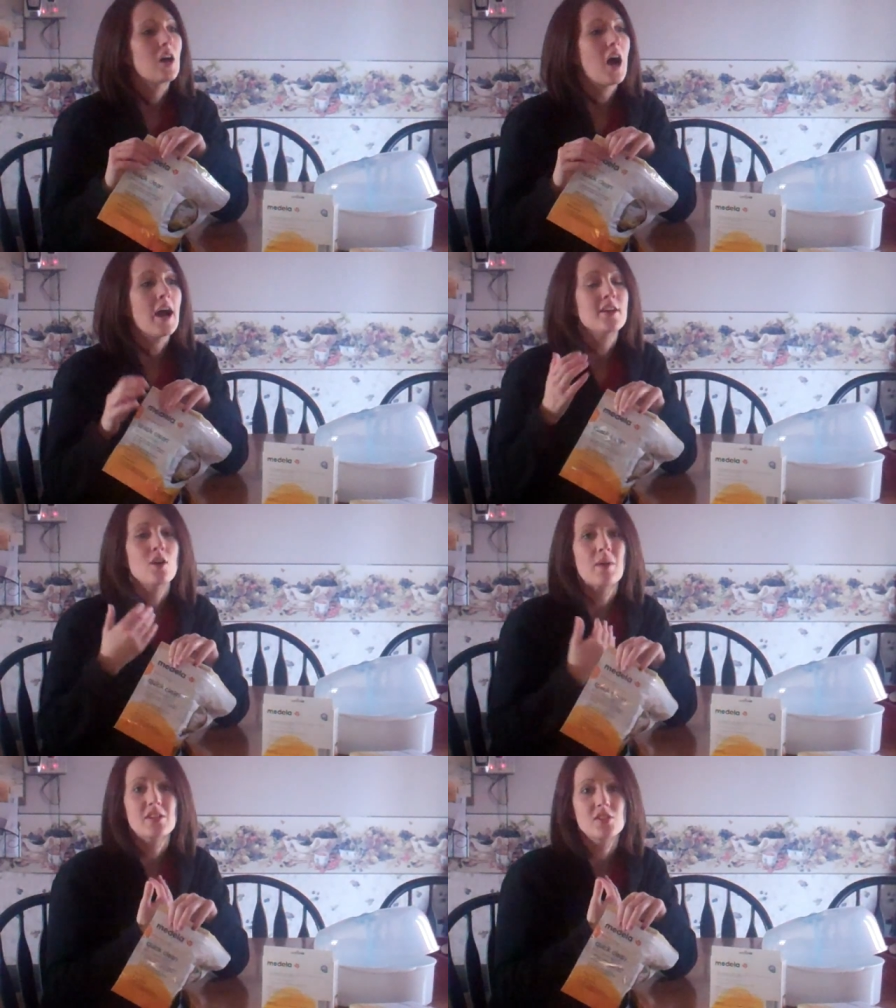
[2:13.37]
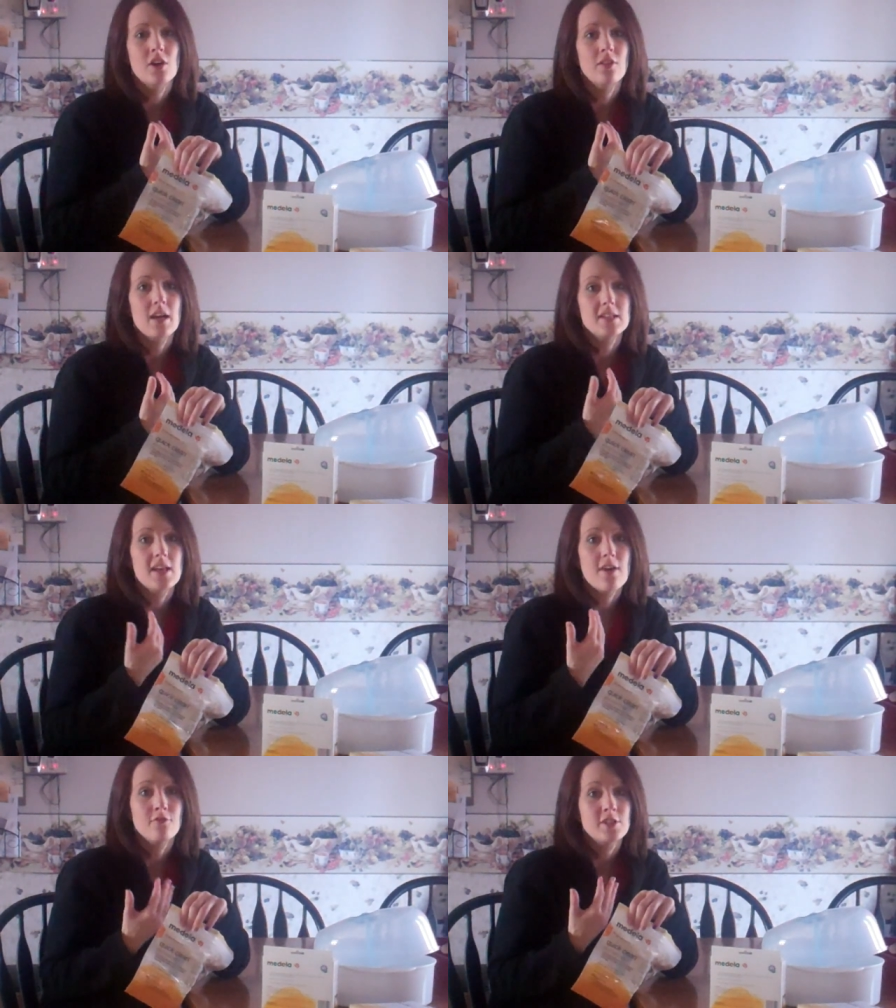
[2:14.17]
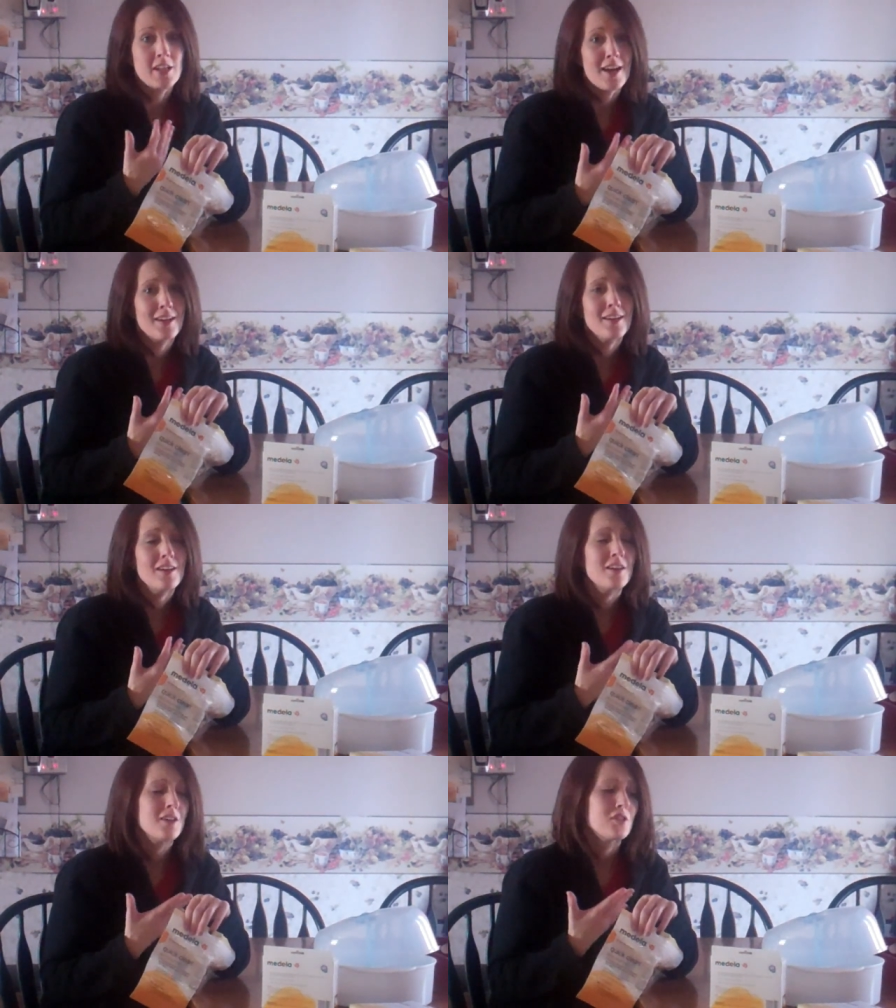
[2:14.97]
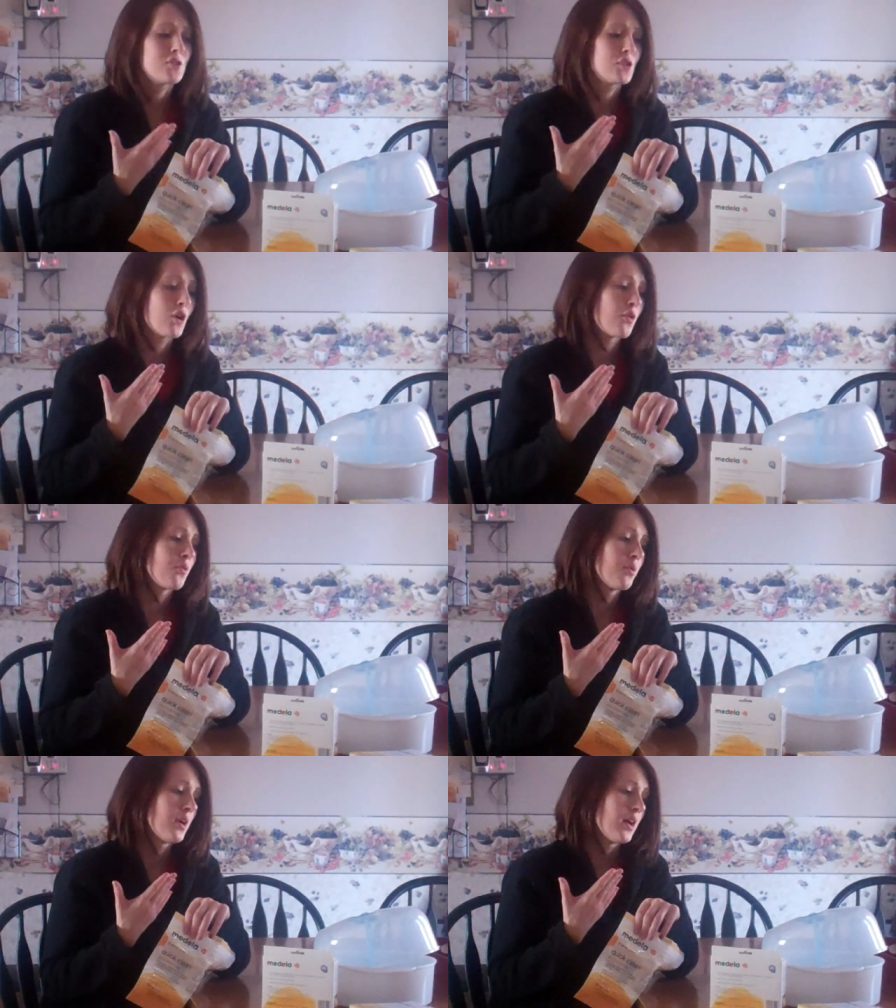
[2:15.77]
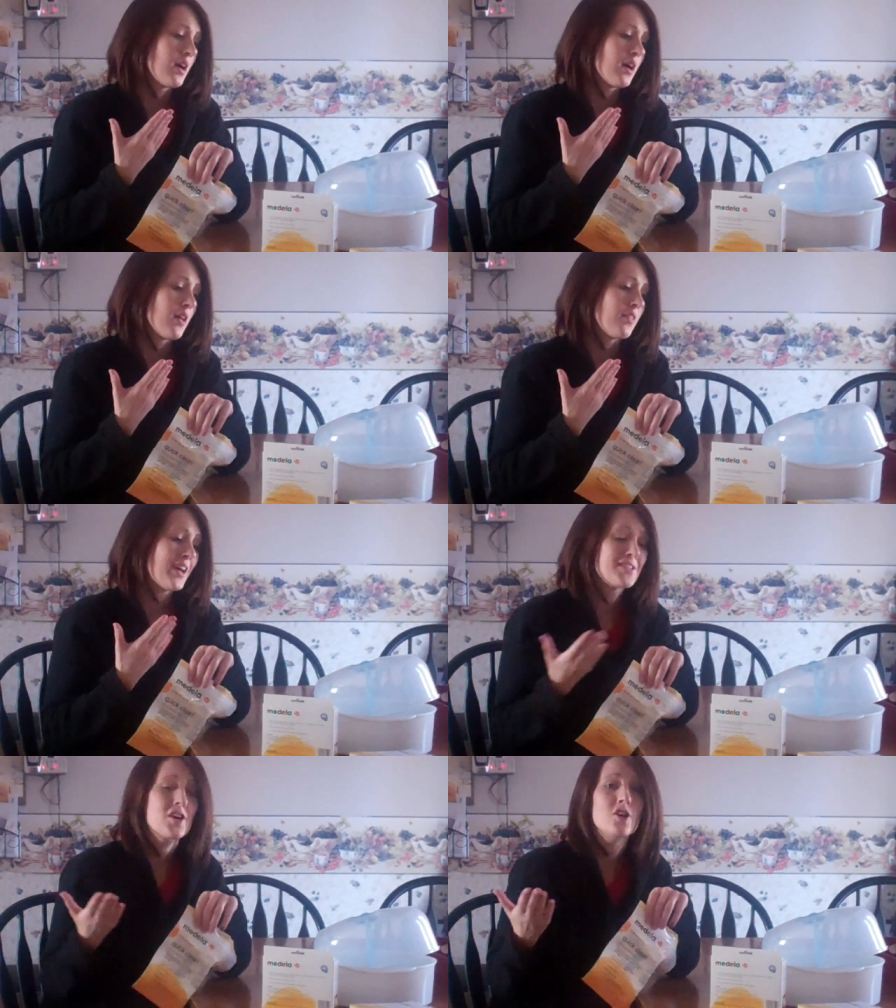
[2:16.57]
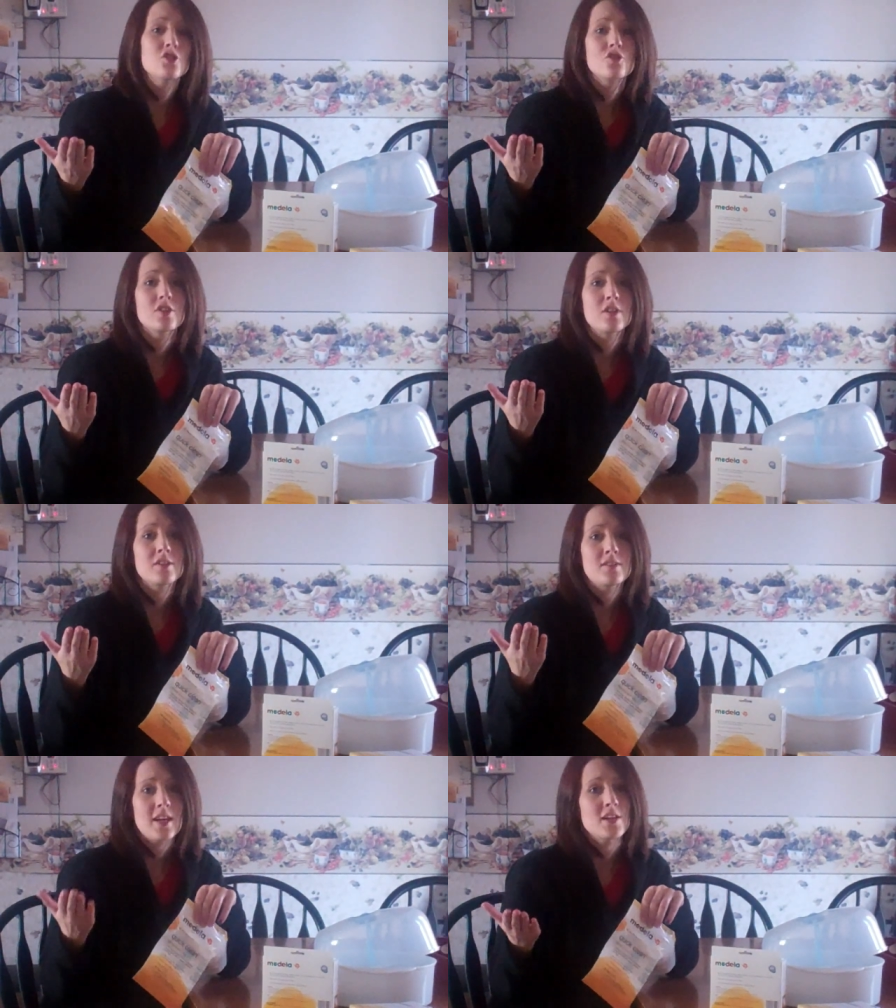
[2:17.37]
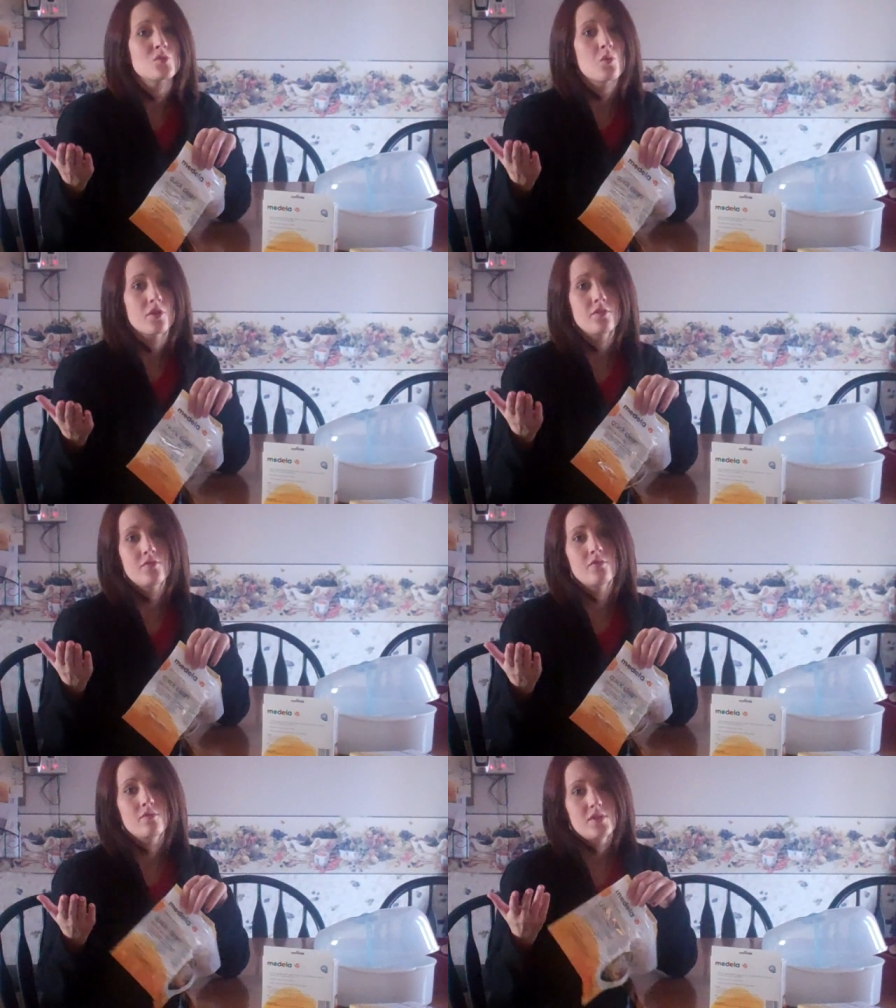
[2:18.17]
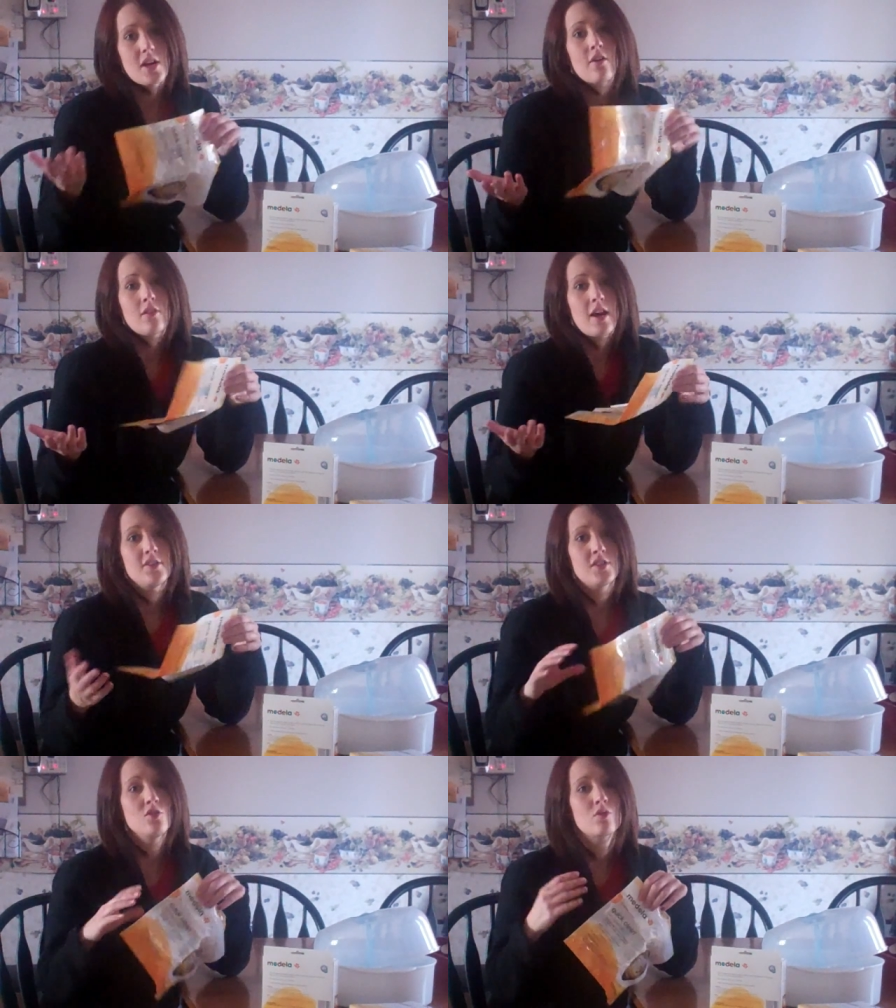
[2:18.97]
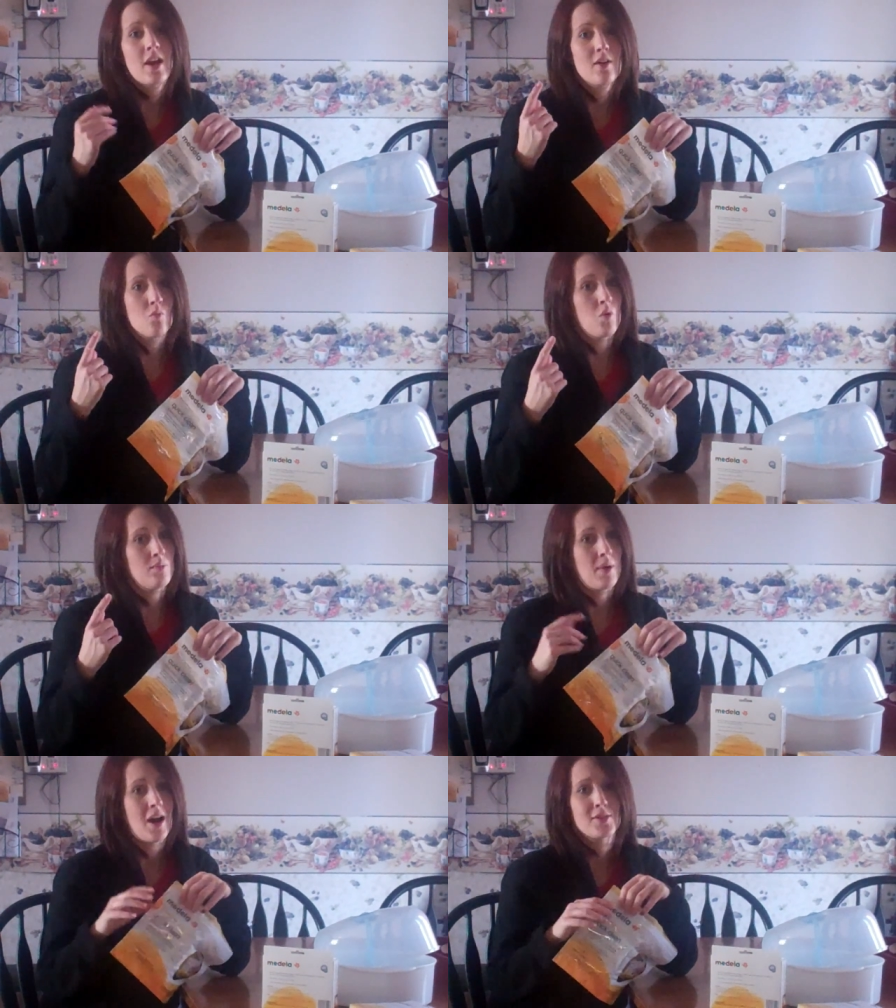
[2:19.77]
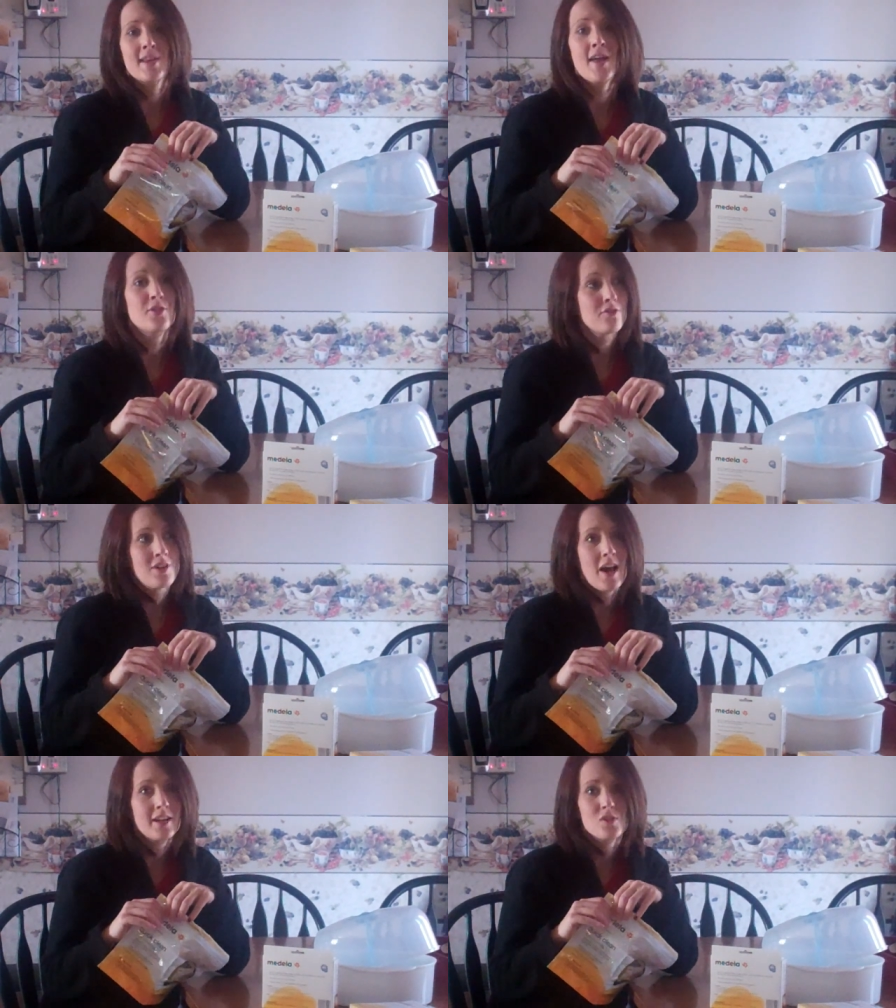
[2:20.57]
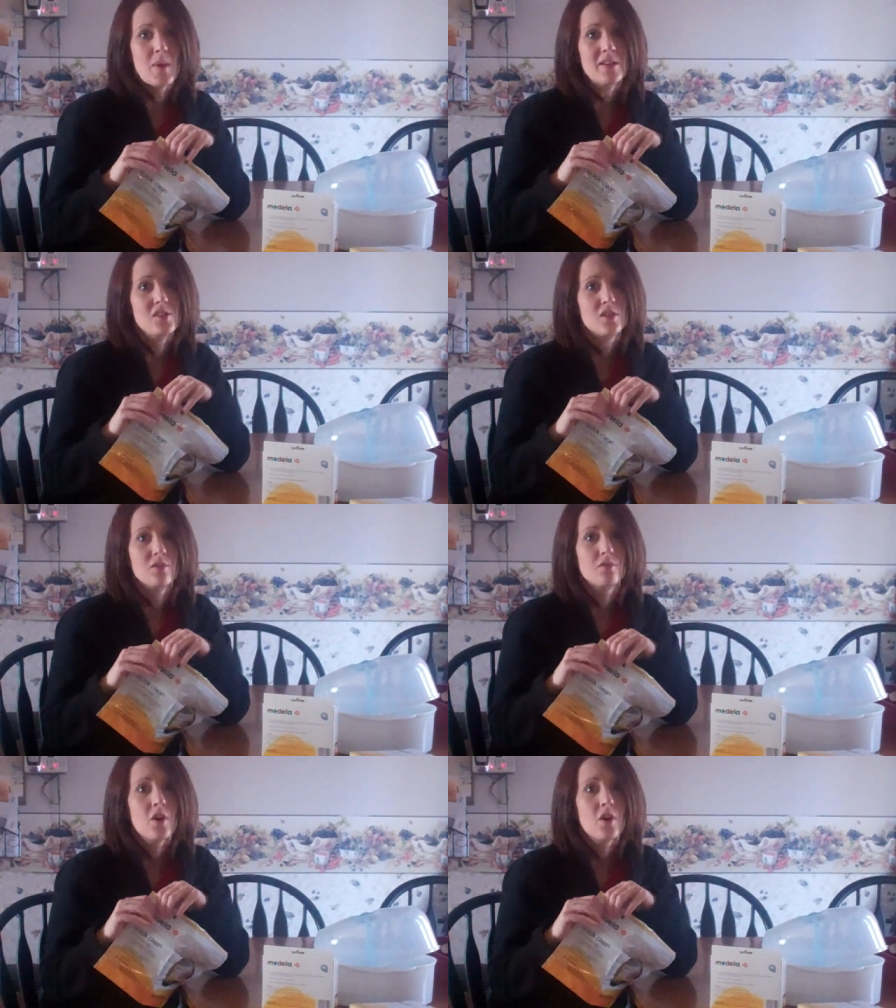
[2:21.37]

I know I sterilize every day, so that's 100 days worth of sterilizing you get in one box, and they're not expensive.